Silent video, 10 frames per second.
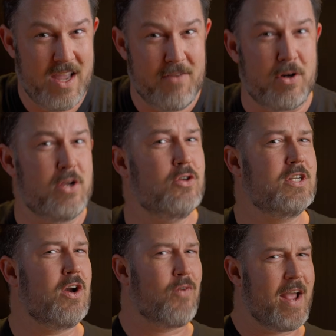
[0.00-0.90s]
If we're
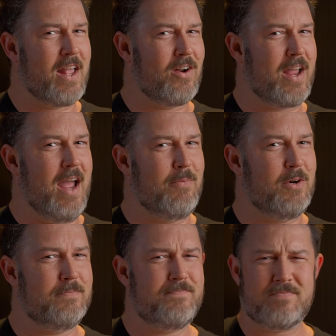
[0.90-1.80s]
using a regular
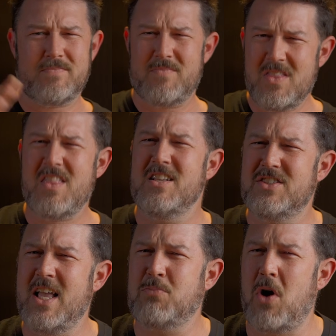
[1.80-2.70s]
camera, this
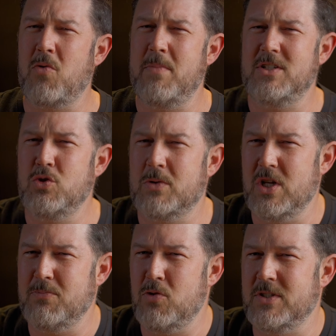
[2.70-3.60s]
next part would be super simple,